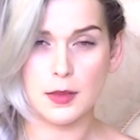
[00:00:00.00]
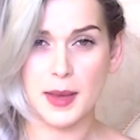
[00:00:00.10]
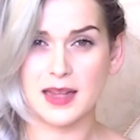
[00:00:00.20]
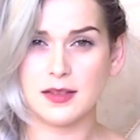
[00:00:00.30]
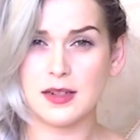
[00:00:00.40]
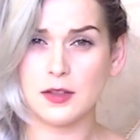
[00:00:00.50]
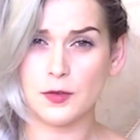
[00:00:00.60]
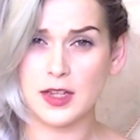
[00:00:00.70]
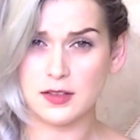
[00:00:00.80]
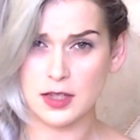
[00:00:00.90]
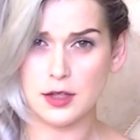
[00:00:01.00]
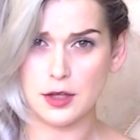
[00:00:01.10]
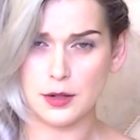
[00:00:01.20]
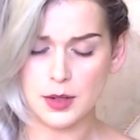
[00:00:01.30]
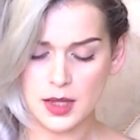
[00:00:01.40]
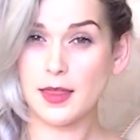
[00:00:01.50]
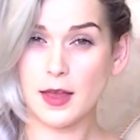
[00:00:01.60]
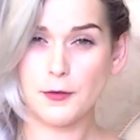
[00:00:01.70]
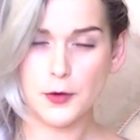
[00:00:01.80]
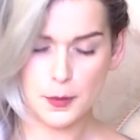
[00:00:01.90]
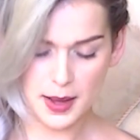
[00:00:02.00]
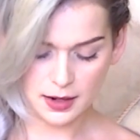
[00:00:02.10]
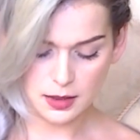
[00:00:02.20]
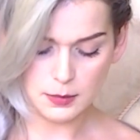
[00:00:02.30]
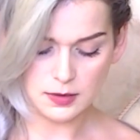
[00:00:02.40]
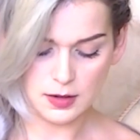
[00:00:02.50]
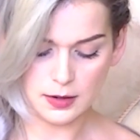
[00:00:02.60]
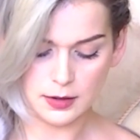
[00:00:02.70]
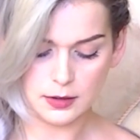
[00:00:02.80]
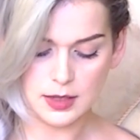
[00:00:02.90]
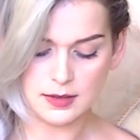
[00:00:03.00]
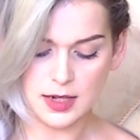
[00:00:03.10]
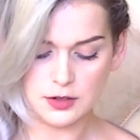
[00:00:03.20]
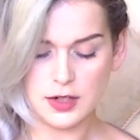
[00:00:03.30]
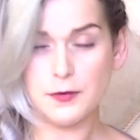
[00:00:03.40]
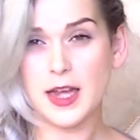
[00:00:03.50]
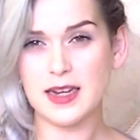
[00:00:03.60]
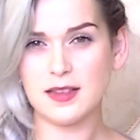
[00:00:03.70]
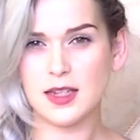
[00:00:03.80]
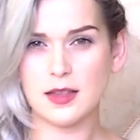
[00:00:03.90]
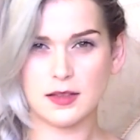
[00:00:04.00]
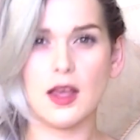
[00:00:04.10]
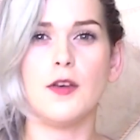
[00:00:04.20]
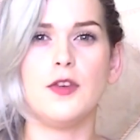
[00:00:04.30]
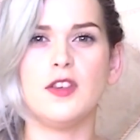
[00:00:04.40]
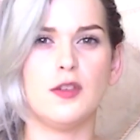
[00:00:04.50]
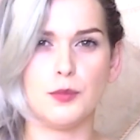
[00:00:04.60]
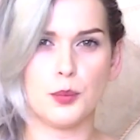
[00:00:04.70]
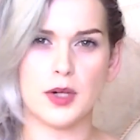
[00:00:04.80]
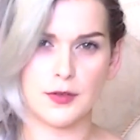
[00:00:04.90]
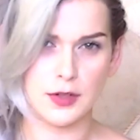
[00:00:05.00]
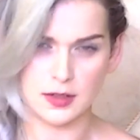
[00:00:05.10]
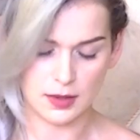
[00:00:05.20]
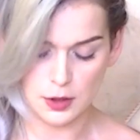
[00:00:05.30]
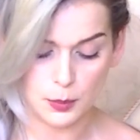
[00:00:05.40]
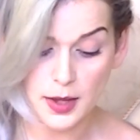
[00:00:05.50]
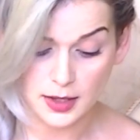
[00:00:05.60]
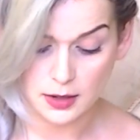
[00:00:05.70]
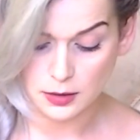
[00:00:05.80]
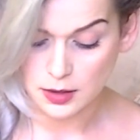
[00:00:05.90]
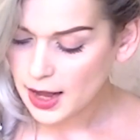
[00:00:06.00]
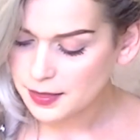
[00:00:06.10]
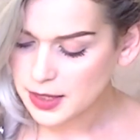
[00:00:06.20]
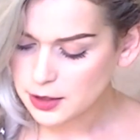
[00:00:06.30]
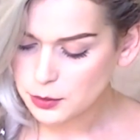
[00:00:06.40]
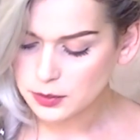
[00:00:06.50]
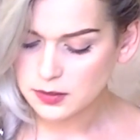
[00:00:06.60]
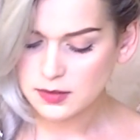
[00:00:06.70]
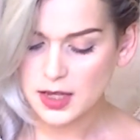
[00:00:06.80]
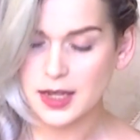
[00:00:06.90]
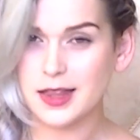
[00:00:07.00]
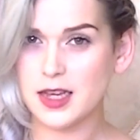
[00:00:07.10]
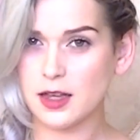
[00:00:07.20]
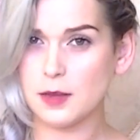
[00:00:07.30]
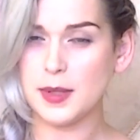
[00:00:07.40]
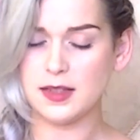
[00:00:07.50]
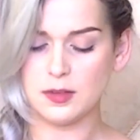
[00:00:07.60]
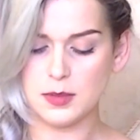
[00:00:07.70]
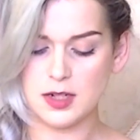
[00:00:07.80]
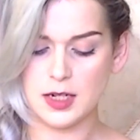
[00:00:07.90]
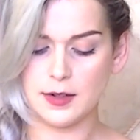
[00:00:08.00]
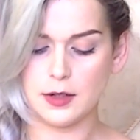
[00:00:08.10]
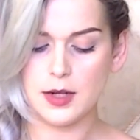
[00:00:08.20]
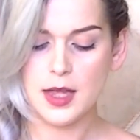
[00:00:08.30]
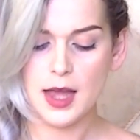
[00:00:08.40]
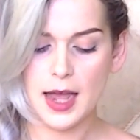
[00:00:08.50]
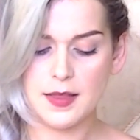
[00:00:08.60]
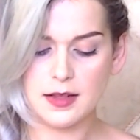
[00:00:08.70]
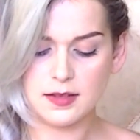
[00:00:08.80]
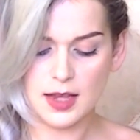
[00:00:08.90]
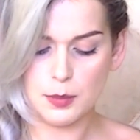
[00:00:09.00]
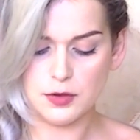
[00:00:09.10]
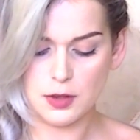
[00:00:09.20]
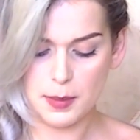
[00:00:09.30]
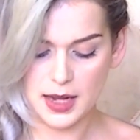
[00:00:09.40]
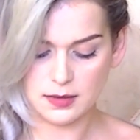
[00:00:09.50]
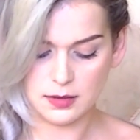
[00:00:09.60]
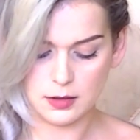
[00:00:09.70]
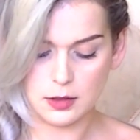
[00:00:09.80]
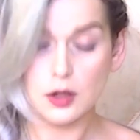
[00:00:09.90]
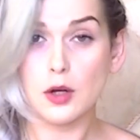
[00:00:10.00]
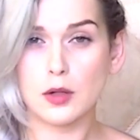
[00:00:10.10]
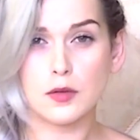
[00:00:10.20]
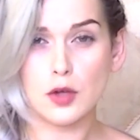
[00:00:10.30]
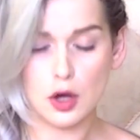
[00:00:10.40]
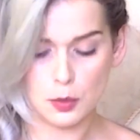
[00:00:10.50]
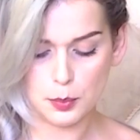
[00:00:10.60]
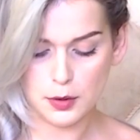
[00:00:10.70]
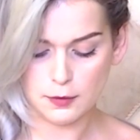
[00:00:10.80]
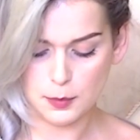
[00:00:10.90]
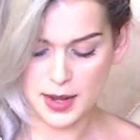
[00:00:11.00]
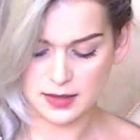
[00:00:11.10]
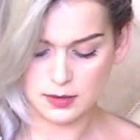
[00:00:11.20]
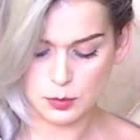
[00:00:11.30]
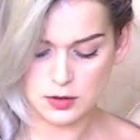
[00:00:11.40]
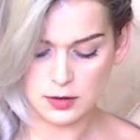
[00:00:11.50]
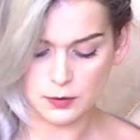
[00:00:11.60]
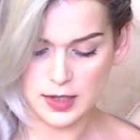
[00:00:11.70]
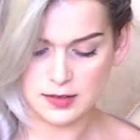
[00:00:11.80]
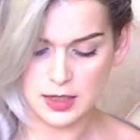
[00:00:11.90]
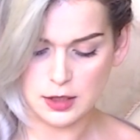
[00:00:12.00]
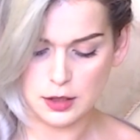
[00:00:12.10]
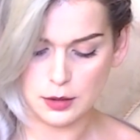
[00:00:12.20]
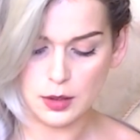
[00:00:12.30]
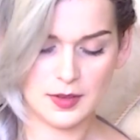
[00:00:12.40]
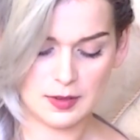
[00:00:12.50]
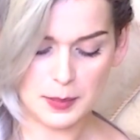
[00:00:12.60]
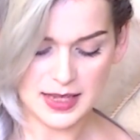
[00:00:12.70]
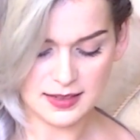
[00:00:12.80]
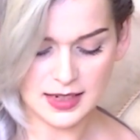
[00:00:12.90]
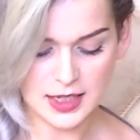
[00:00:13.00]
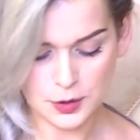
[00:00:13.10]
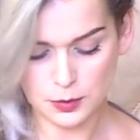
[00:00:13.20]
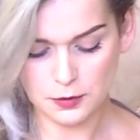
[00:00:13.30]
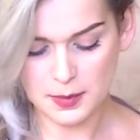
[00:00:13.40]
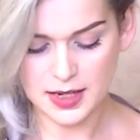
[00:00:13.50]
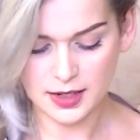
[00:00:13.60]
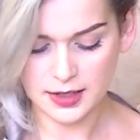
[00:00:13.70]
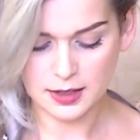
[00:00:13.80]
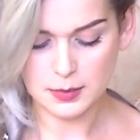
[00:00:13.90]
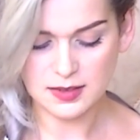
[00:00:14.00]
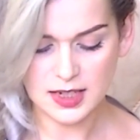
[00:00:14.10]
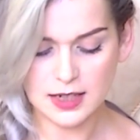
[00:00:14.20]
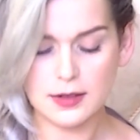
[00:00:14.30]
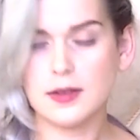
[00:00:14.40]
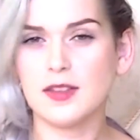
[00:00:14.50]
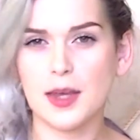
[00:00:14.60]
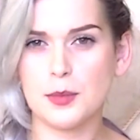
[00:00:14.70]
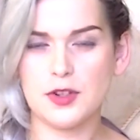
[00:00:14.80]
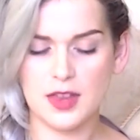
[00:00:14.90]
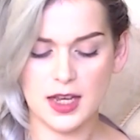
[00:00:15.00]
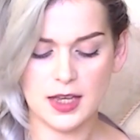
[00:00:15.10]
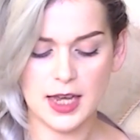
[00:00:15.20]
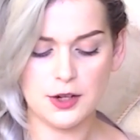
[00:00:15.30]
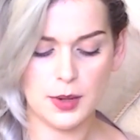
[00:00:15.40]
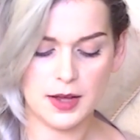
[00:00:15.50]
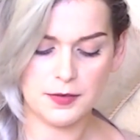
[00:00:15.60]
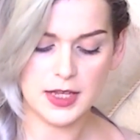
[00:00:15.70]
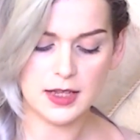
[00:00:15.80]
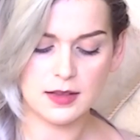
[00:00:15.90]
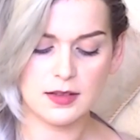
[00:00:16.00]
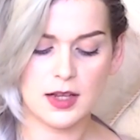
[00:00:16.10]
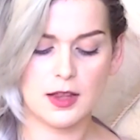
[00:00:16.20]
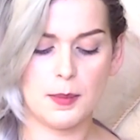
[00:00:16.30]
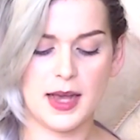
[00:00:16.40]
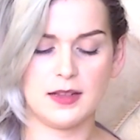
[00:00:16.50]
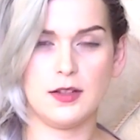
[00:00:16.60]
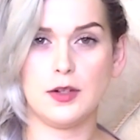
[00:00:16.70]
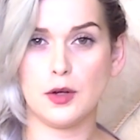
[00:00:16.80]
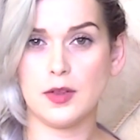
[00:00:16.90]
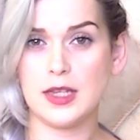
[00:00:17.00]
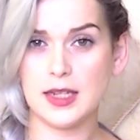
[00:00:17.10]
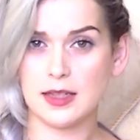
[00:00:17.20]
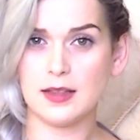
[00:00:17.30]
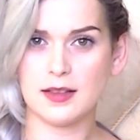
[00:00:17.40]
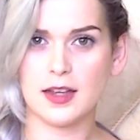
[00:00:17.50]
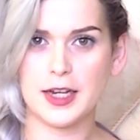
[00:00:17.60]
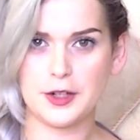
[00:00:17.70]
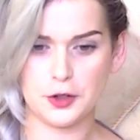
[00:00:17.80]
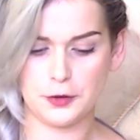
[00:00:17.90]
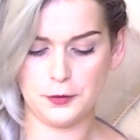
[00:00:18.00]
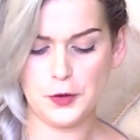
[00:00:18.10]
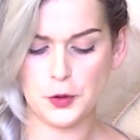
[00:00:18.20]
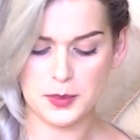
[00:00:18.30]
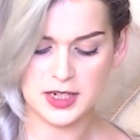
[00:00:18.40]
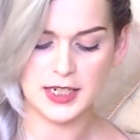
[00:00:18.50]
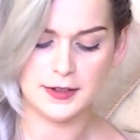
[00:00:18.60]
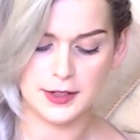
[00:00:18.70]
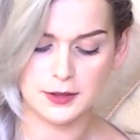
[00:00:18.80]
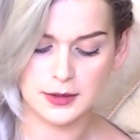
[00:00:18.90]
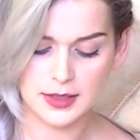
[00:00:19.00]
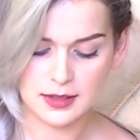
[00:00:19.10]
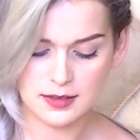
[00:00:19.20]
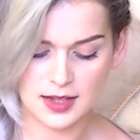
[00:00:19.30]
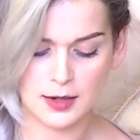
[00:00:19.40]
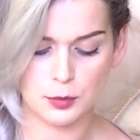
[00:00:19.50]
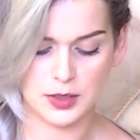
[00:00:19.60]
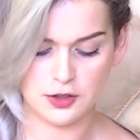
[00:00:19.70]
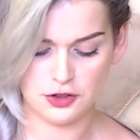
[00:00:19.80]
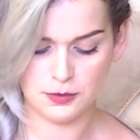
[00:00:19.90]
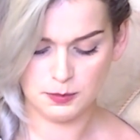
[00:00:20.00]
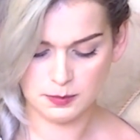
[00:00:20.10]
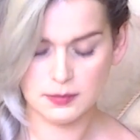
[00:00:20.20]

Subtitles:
the pattern is facing you, and therefore the back of the material is actually facing the surface of whatever it is that you're working on. And then you want to take the other piece of material and then sandwich the pattern on top of the pattern which is facing you. So basically you would have made like a material sandwich thing, and you'll have the inside of the pattern on the inside of your material sandwich.